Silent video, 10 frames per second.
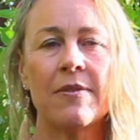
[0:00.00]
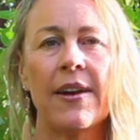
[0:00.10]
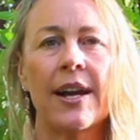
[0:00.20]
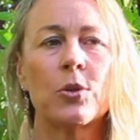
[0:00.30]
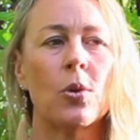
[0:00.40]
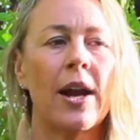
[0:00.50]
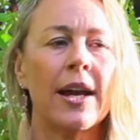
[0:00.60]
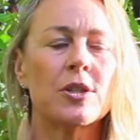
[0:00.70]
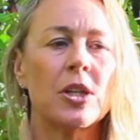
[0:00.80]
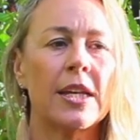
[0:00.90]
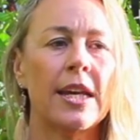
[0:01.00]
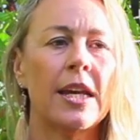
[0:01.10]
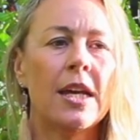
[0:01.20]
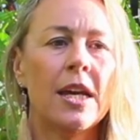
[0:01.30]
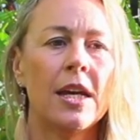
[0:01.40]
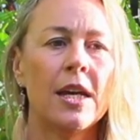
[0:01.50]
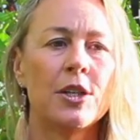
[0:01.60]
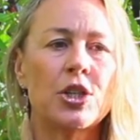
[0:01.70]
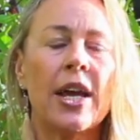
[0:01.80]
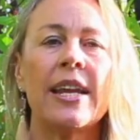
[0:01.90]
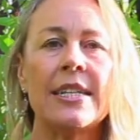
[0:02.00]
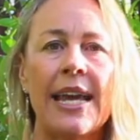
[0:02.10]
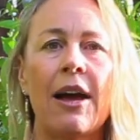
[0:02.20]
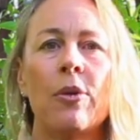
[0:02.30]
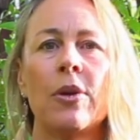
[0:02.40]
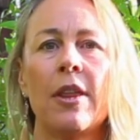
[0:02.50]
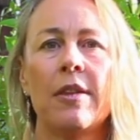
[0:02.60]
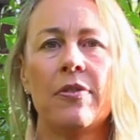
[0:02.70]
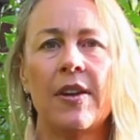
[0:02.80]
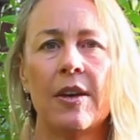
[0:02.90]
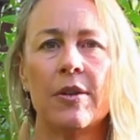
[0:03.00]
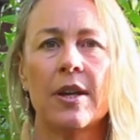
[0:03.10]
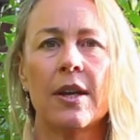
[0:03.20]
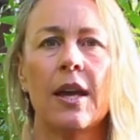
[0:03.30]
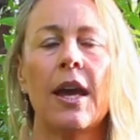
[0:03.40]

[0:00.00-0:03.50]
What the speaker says: In fact, we're actually shutting down the field.